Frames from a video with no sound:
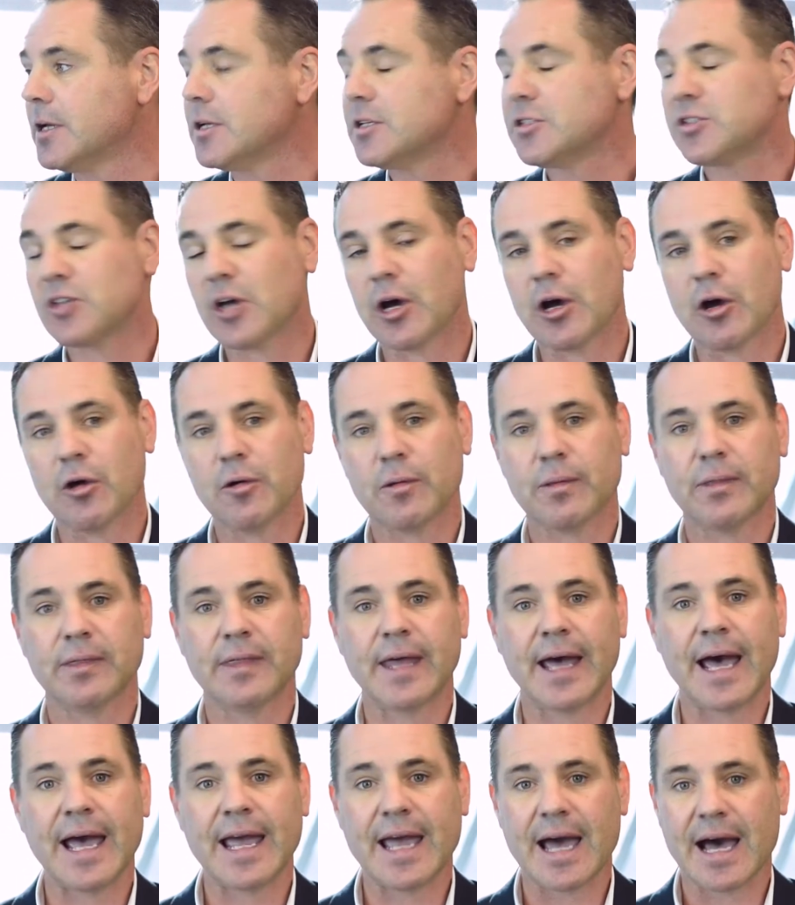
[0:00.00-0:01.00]
So
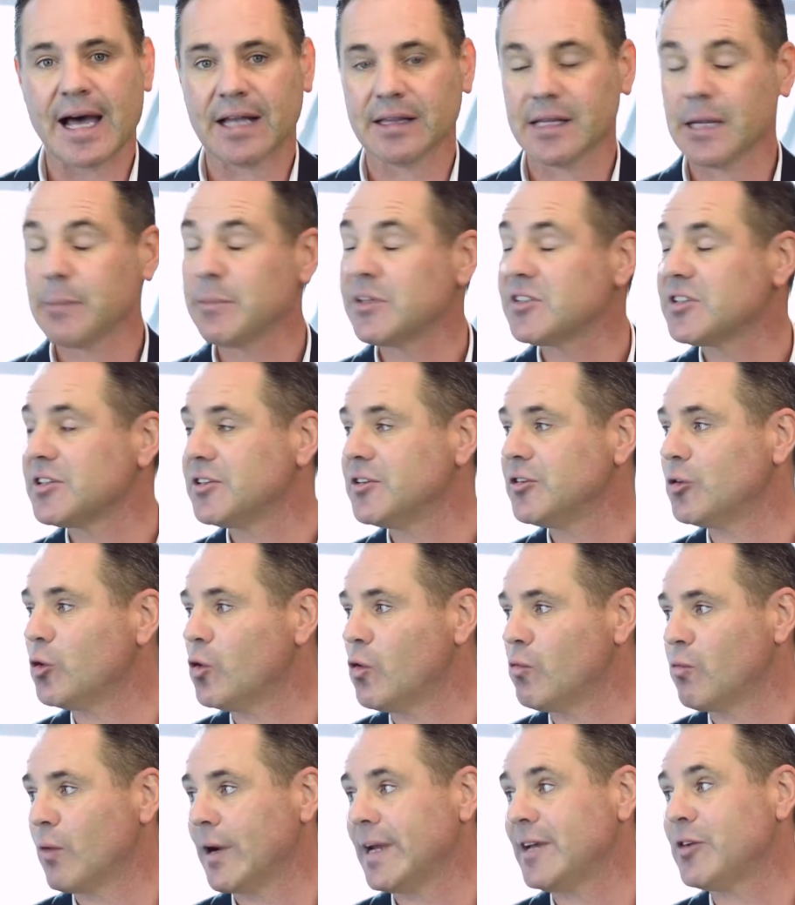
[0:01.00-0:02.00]
they are limited
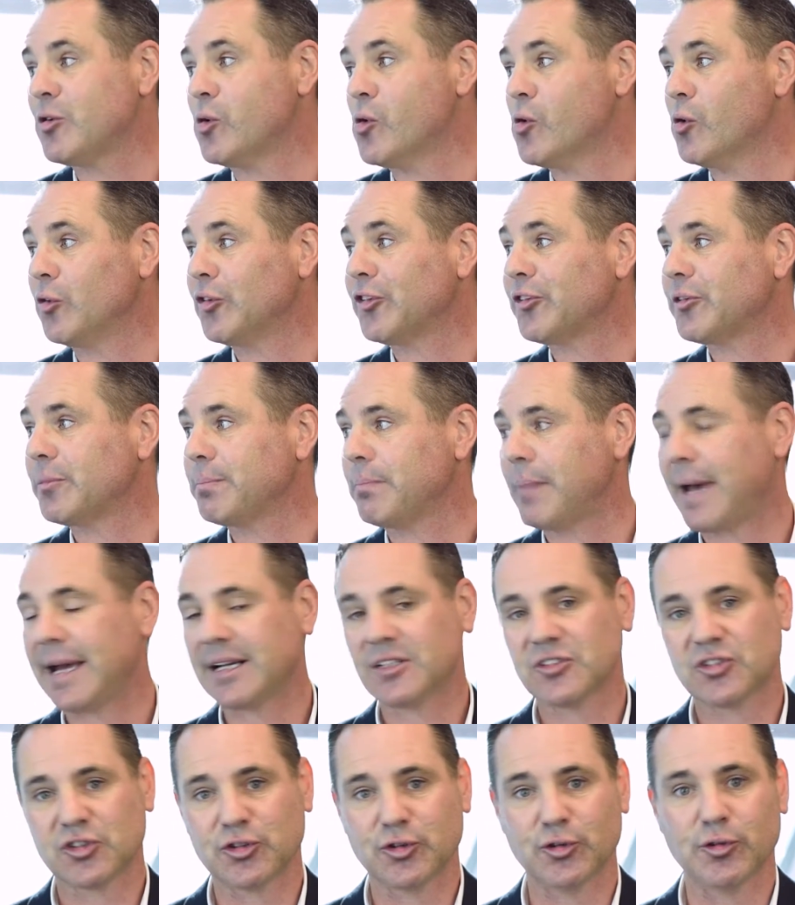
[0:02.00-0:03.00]
or recoursed
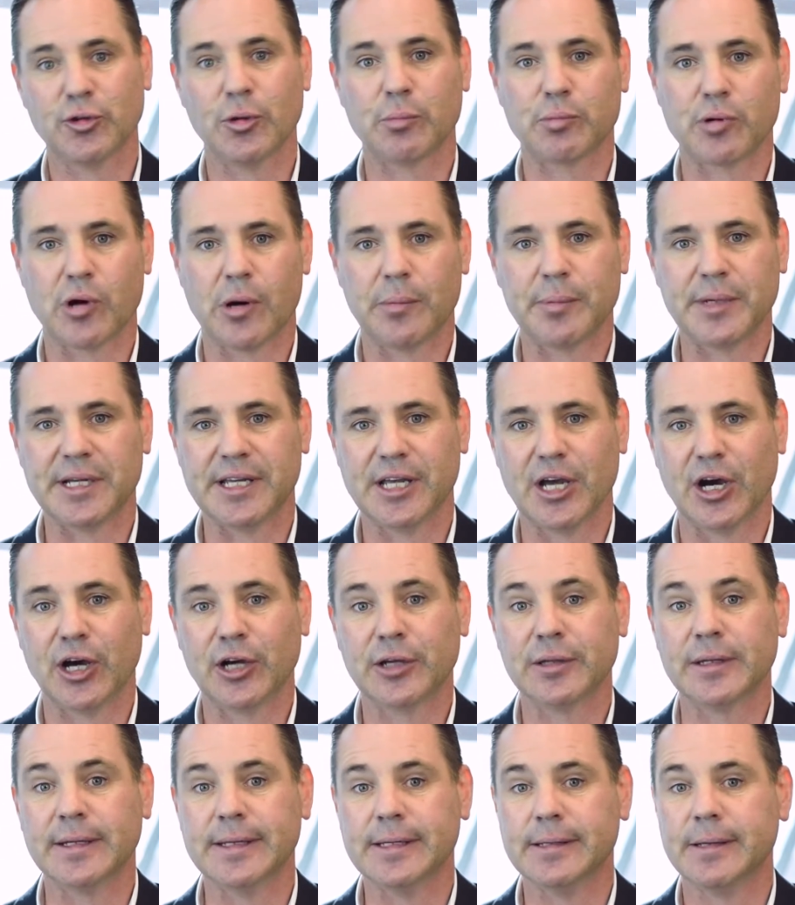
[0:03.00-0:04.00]
back to the property
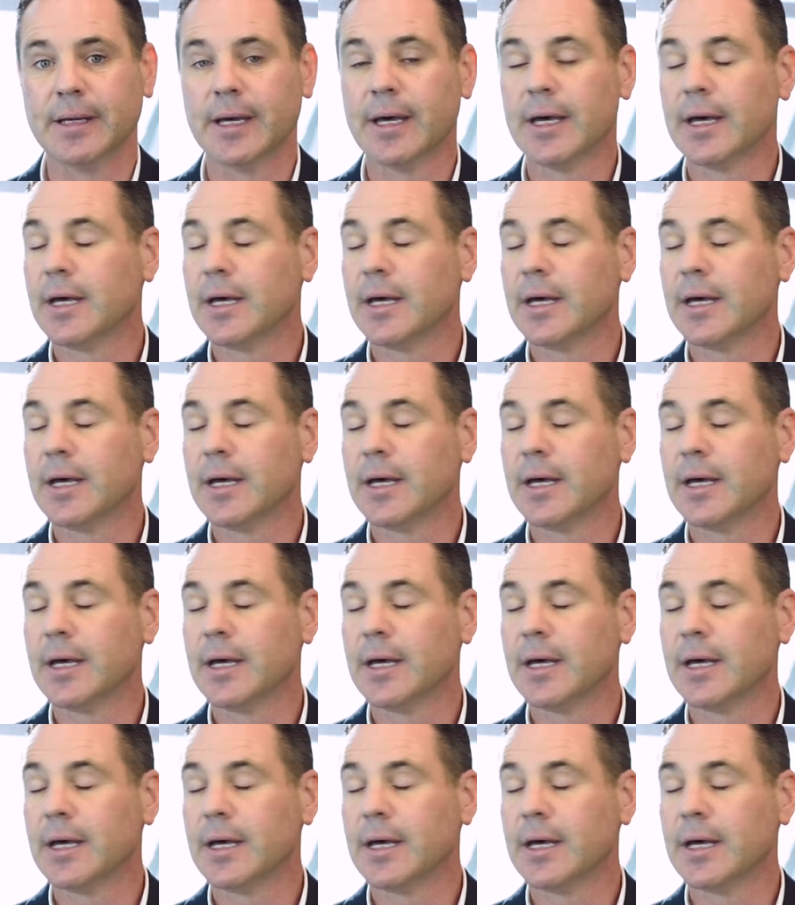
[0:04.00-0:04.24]
only.